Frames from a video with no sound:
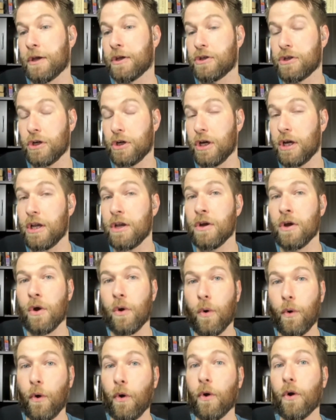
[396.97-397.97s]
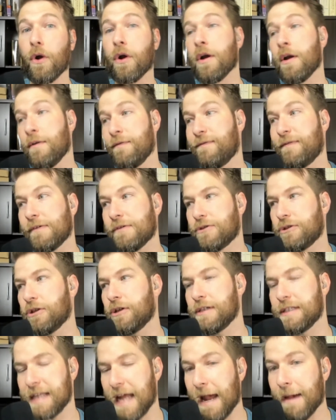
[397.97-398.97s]
good or
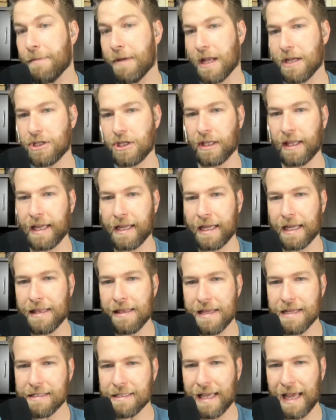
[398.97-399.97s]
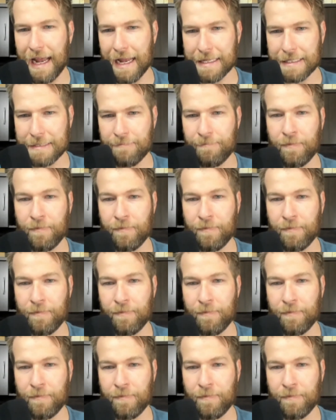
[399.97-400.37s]
future damage, like in this case.